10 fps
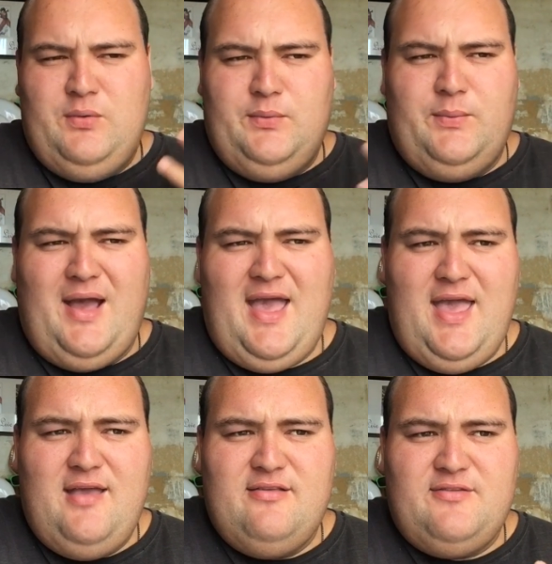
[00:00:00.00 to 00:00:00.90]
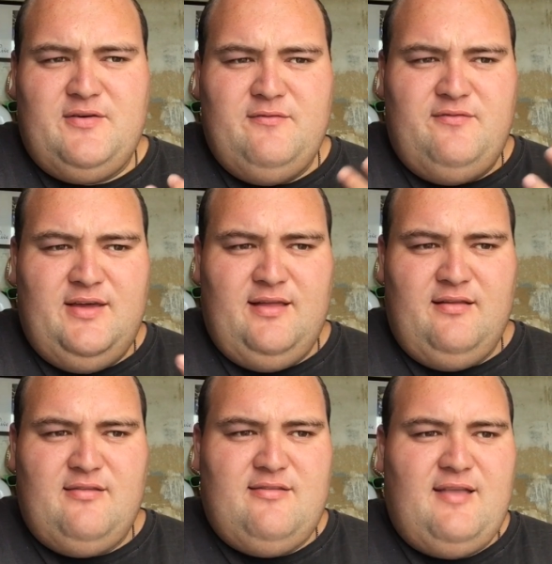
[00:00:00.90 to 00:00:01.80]
ways, from feeling
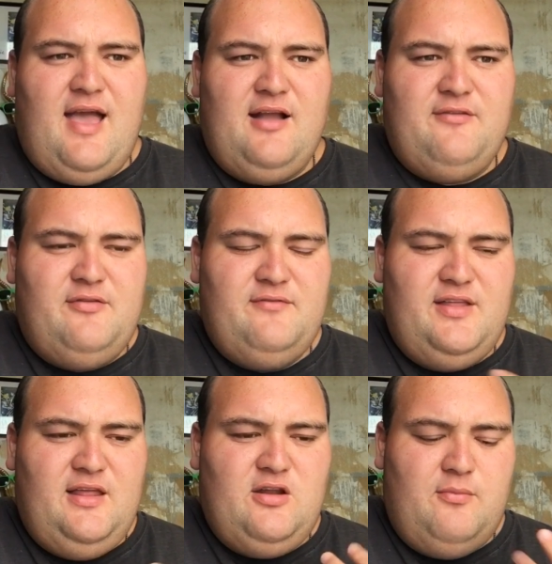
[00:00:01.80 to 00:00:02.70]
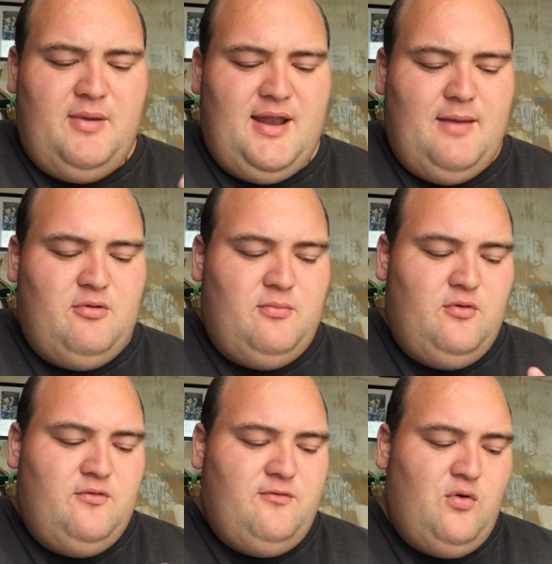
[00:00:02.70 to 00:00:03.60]
stuck, from feeling not being able to
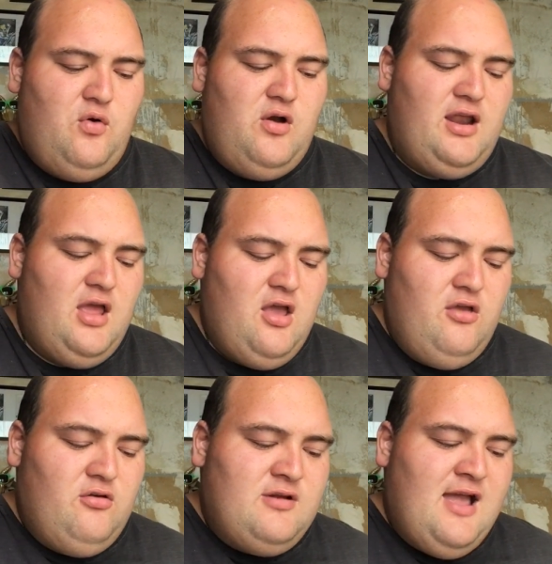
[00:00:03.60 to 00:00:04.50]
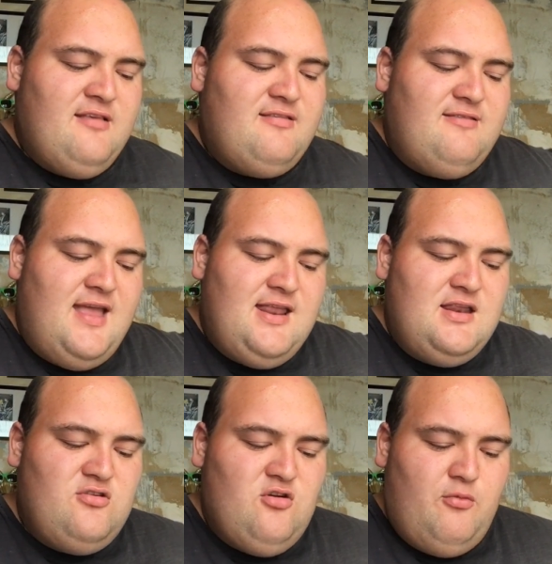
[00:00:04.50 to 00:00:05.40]
move forward. You're now standing in your